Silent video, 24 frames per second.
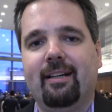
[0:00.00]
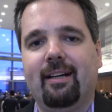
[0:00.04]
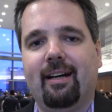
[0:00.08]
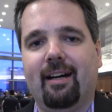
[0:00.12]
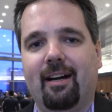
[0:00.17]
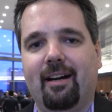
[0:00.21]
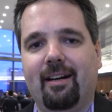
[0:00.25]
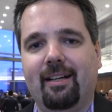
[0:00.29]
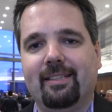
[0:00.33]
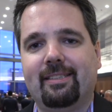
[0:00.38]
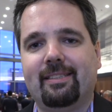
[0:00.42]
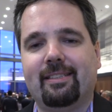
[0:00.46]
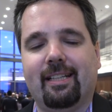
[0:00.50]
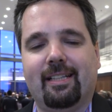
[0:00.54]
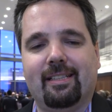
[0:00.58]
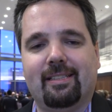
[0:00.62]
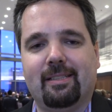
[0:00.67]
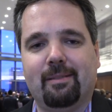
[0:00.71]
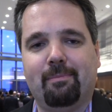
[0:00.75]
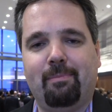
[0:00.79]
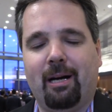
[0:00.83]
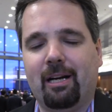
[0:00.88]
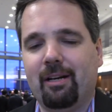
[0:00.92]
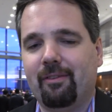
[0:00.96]
Uh, it's,
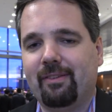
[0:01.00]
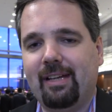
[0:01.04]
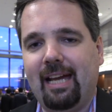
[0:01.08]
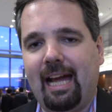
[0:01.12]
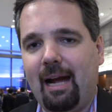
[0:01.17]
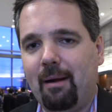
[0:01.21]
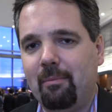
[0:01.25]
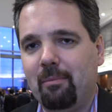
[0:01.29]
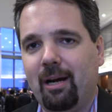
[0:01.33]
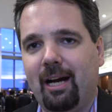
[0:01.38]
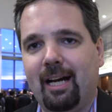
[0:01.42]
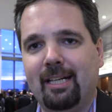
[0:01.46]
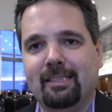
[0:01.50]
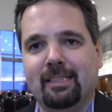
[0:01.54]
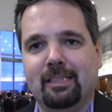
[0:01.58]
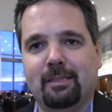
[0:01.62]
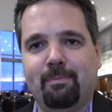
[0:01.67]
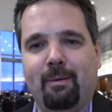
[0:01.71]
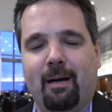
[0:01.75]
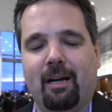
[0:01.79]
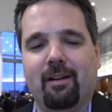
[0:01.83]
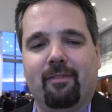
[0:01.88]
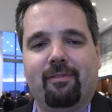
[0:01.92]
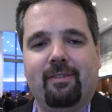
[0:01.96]
it's part of cameras, it's
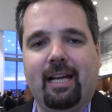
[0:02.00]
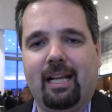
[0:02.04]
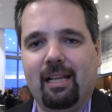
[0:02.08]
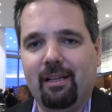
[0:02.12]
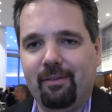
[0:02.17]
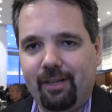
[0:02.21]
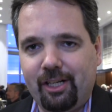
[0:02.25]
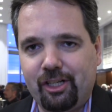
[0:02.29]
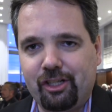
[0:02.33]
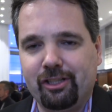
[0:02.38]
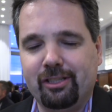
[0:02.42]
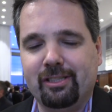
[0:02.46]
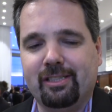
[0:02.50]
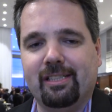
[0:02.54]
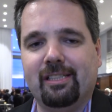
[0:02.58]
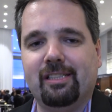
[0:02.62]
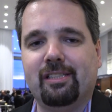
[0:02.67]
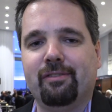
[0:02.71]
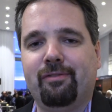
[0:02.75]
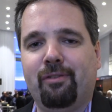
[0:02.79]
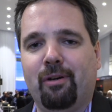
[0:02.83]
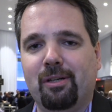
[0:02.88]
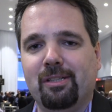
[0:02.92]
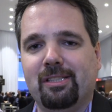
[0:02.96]
part of televisions and
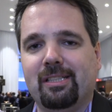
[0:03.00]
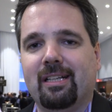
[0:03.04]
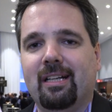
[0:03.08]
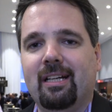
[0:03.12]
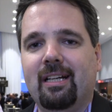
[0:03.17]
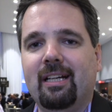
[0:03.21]
so forth.